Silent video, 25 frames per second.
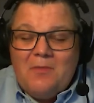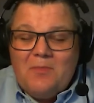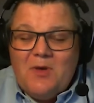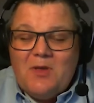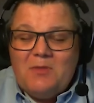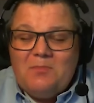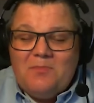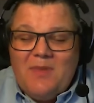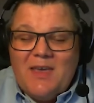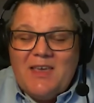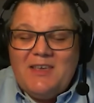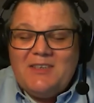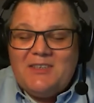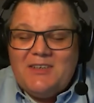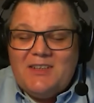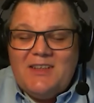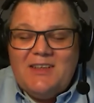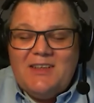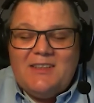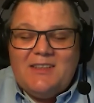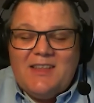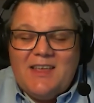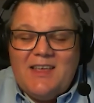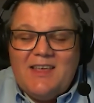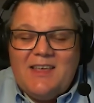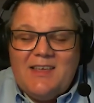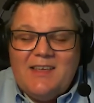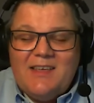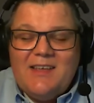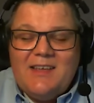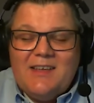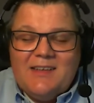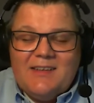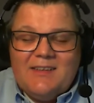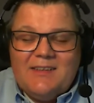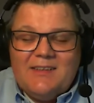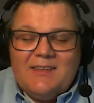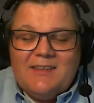But basically,
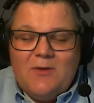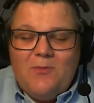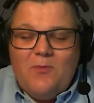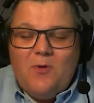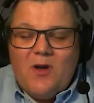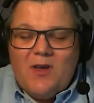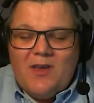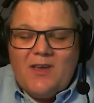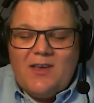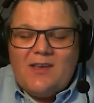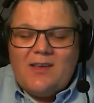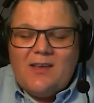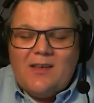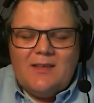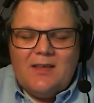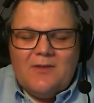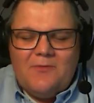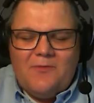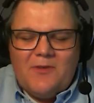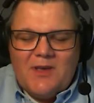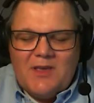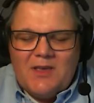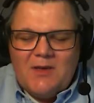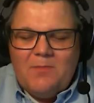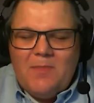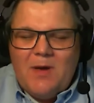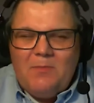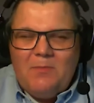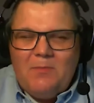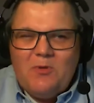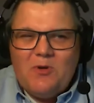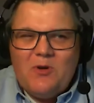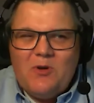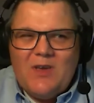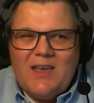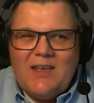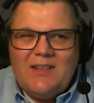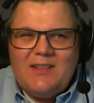they work, if I remember
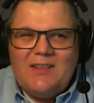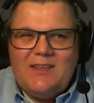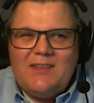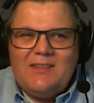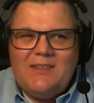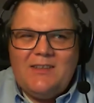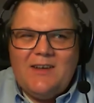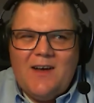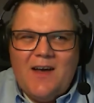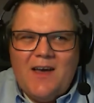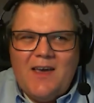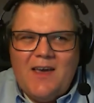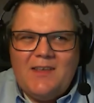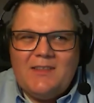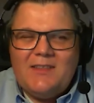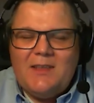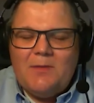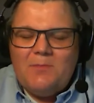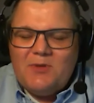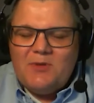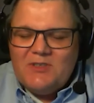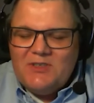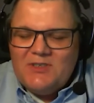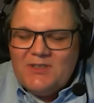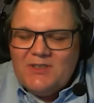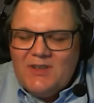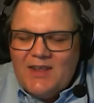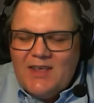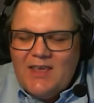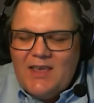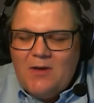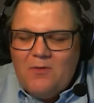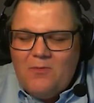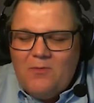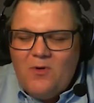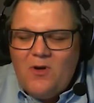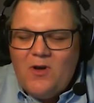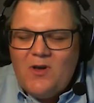correctly, the higher temperature they
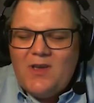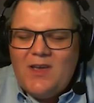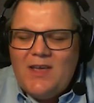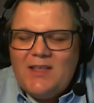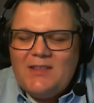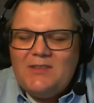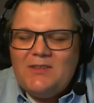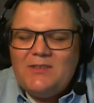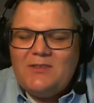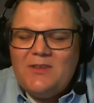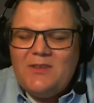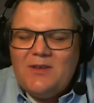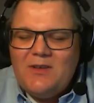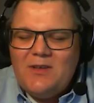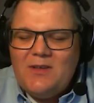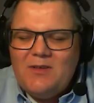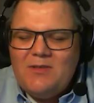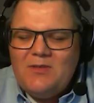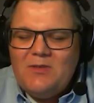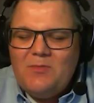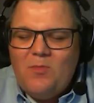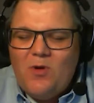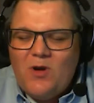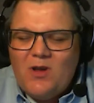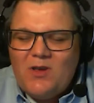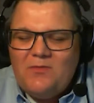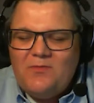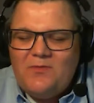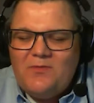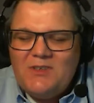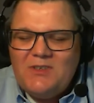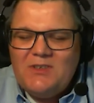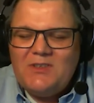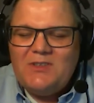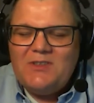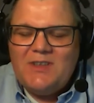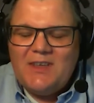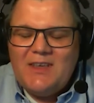can work at, the more
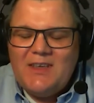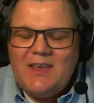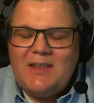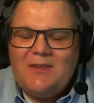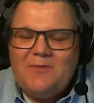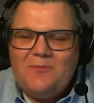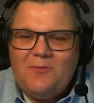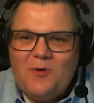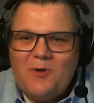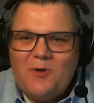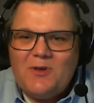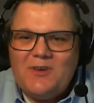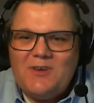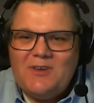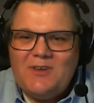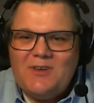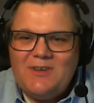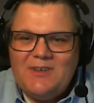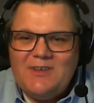efficient they can work.